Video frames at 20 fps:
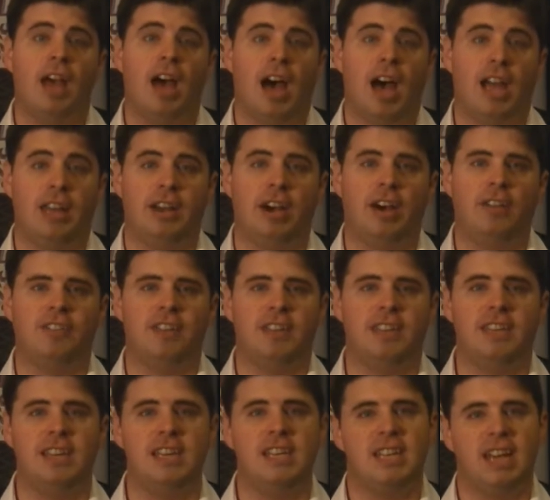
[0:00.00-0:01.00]
And after
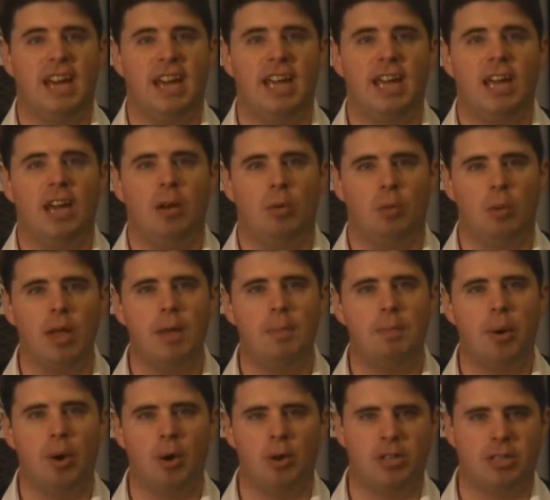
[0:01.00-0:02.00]
D-Day, we
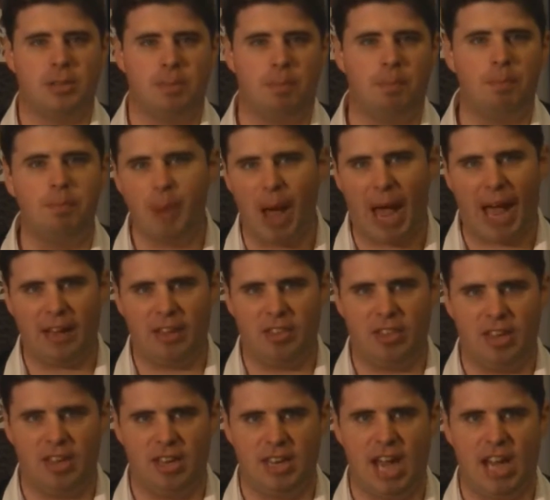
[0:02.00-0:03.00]
pushed back
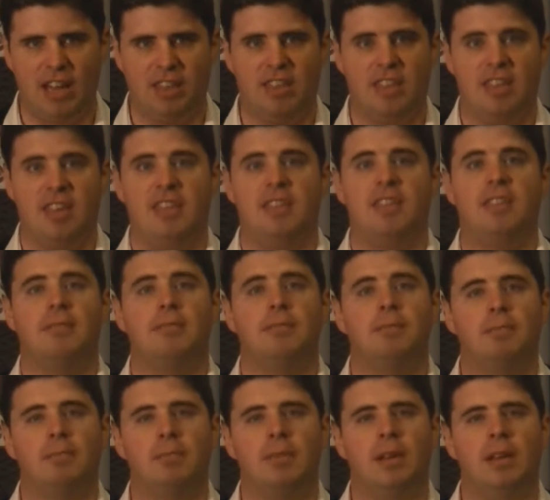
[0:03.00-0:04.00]
the Nazis.
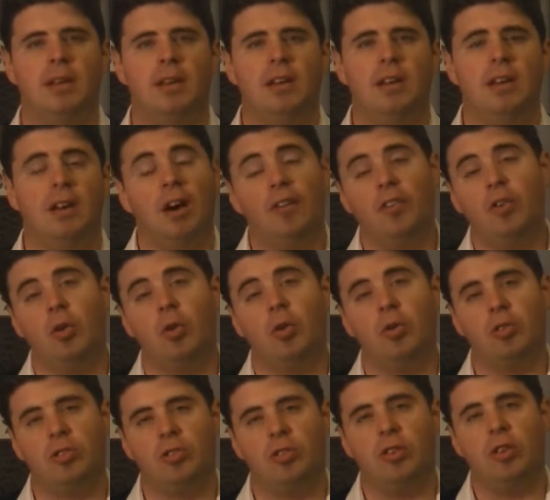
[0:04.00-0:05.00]
Of
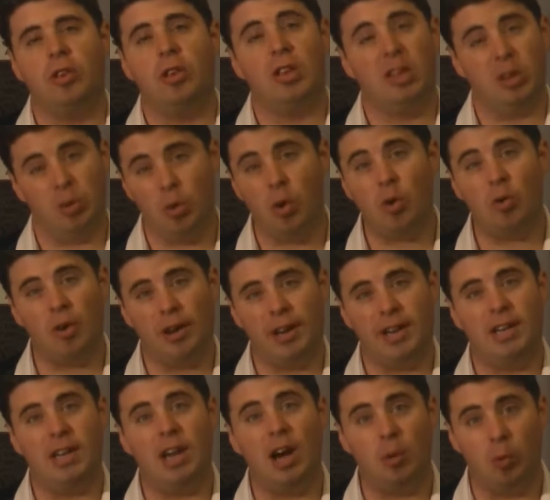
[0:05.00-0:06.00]
course, you
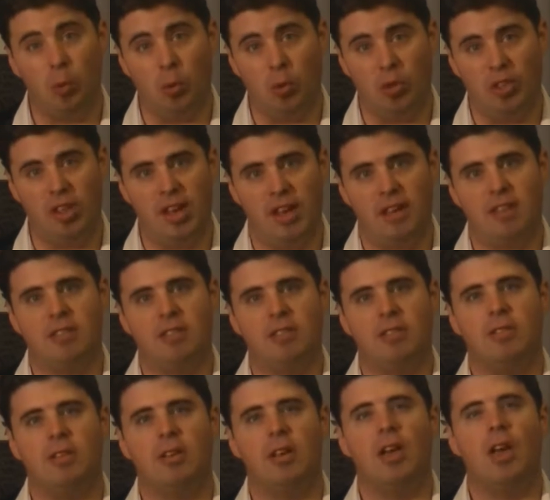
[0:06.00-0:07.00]
already know all this.
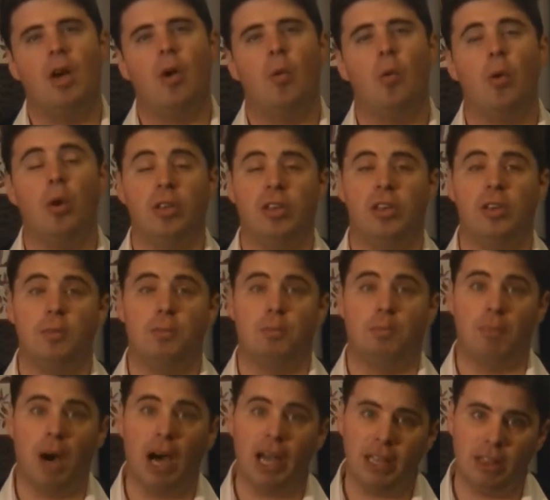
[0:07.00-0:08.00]
What you
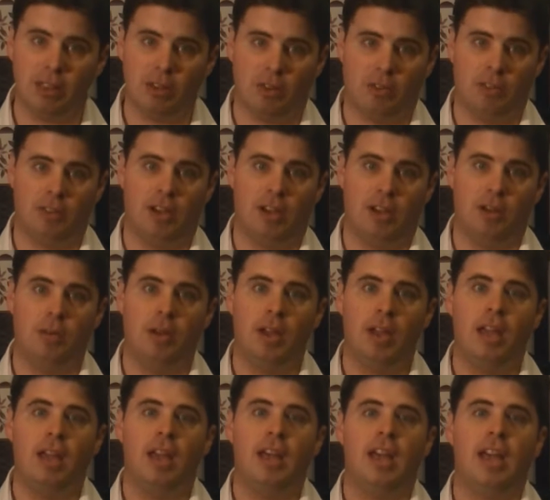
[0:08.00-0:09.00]
might not know
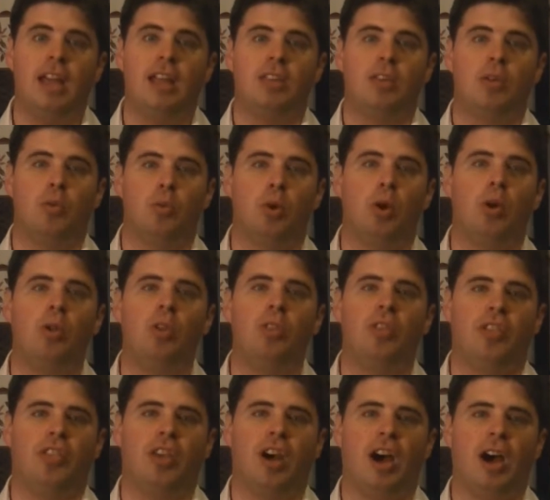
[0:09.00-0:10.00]
is the role
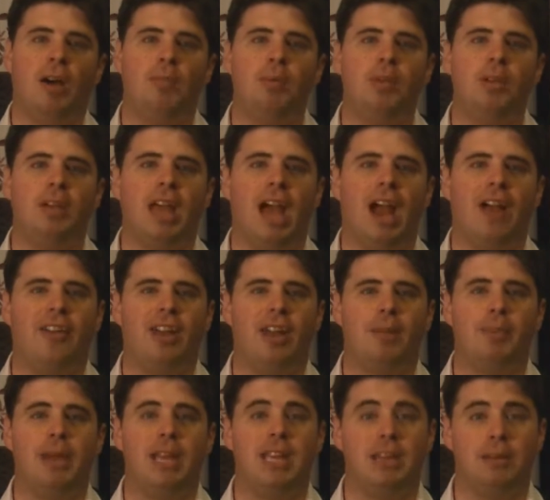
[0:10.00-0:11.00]
that the humble carrier
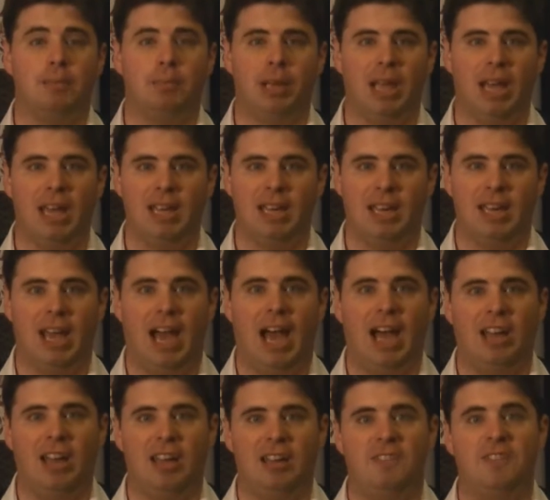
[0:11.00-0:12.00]
pigeon played in
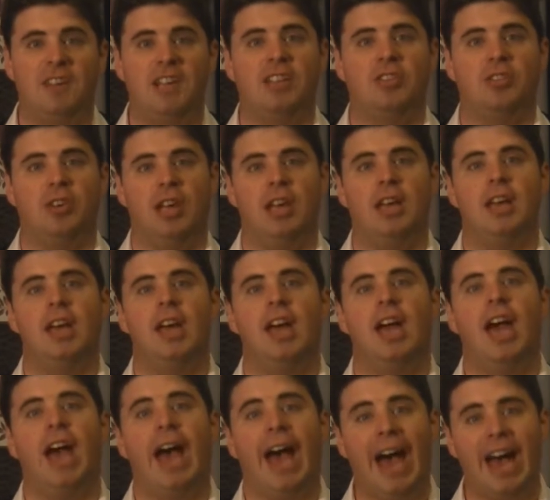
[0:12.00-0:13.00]
Allied victory,
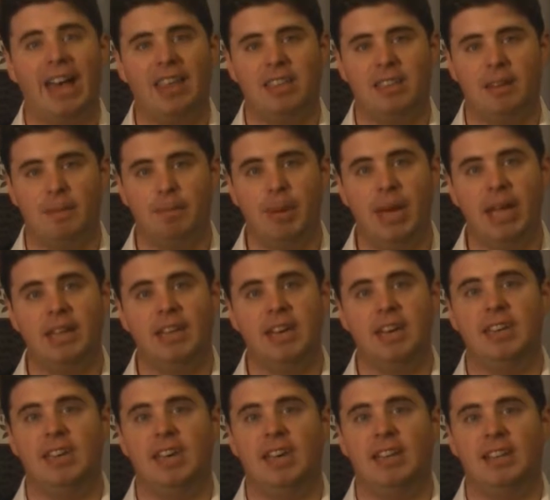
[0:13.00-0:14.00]
as
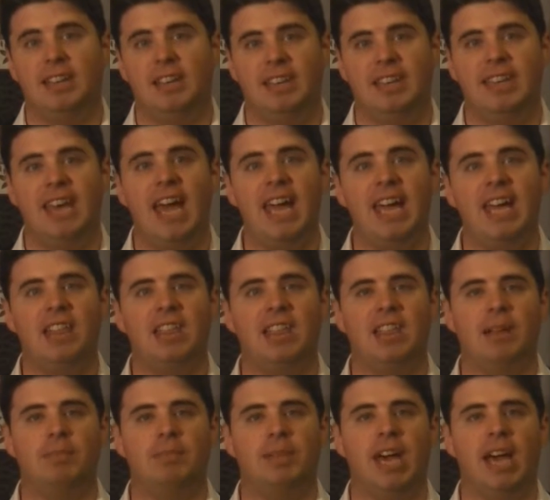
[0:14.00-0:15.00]
depicted in today's
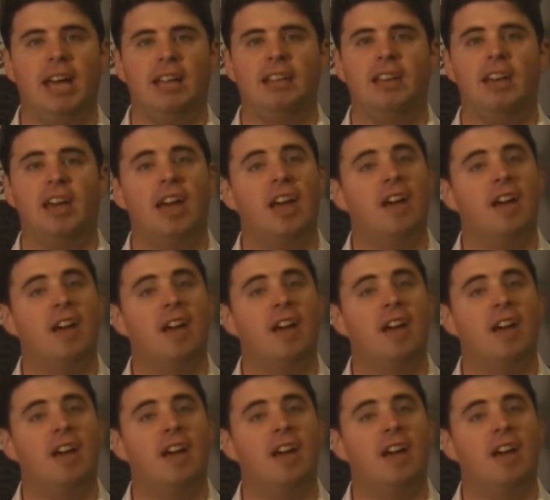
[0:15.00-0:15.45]
subject,